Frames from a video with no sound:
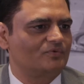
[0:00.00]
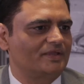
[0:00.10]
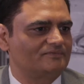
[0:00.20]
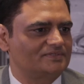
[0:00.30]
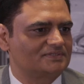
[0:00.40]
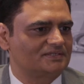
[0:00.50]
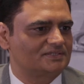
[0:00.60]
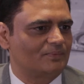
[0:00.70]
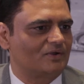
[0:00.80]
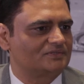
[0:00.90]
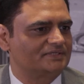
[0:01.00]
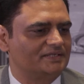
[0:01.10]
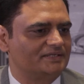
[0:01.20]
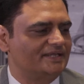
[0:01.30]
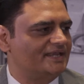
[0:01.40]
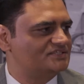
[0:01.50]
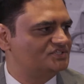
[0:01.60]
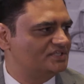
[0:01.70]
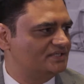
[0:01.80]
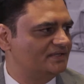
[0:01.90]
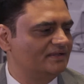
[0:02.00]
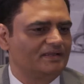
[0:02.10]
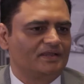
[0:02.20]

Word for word: we have discussed about the ESG.